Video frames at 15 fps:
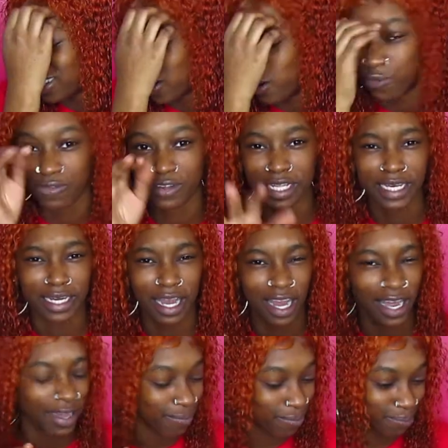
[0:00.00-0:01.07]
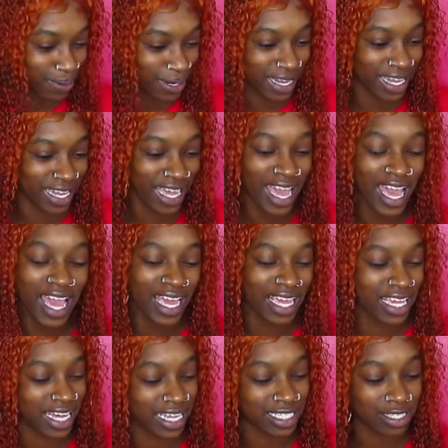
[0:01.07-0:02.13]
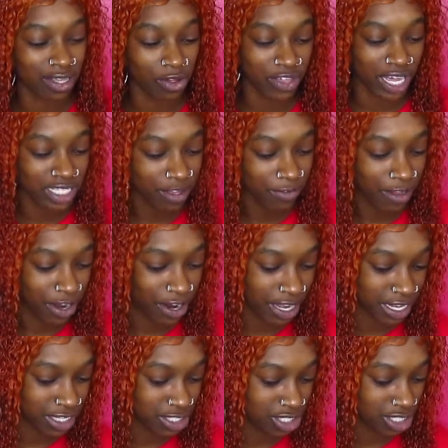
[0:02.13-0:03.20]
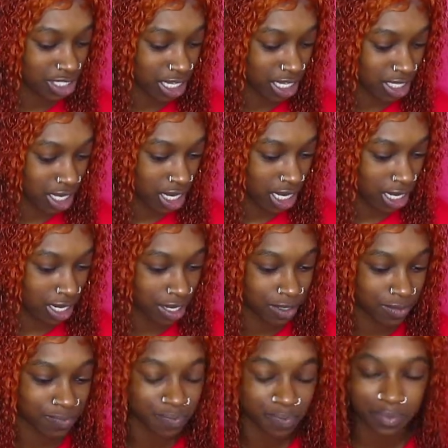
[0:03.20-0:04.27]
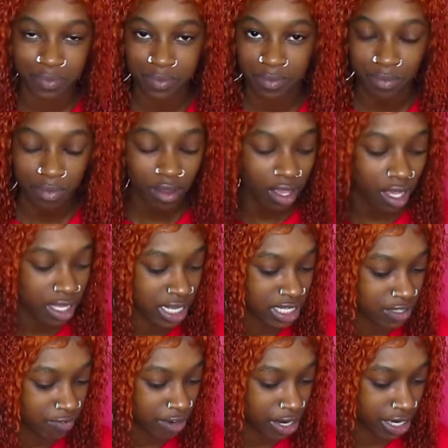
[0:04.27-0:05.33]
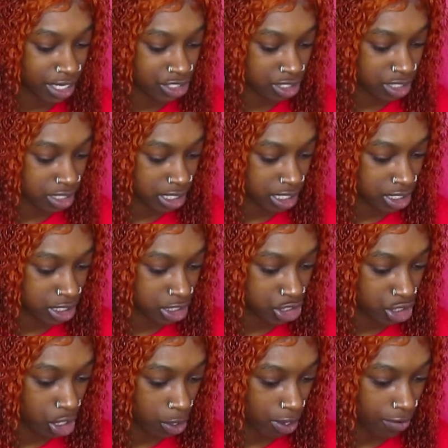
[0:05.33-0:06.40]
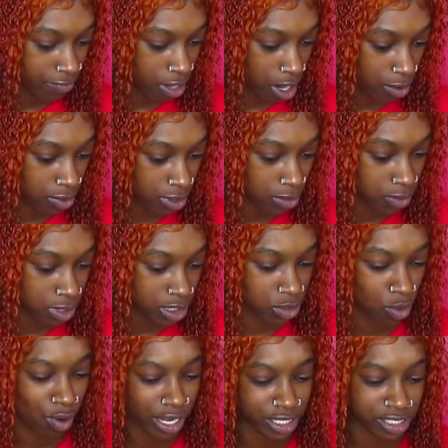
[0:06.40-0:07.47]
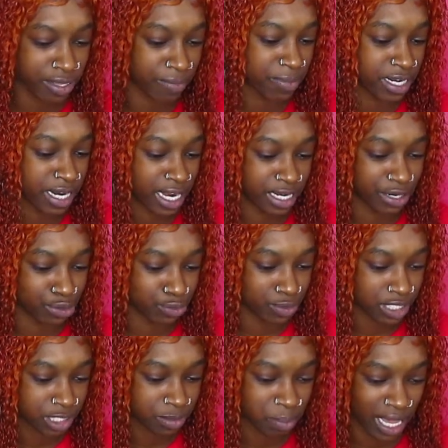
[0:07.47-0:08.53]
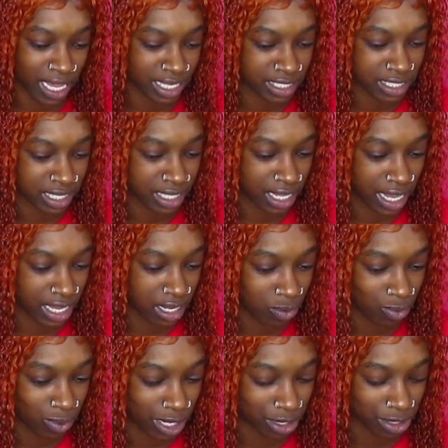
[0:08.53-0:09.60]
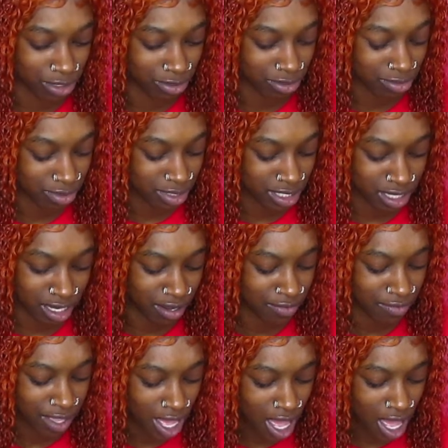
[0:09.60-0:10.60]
Hopefully not, but yeah, so that's a very interesting uh that's a very interesting show if y'all want to watch something that deals with space and like weird stuff.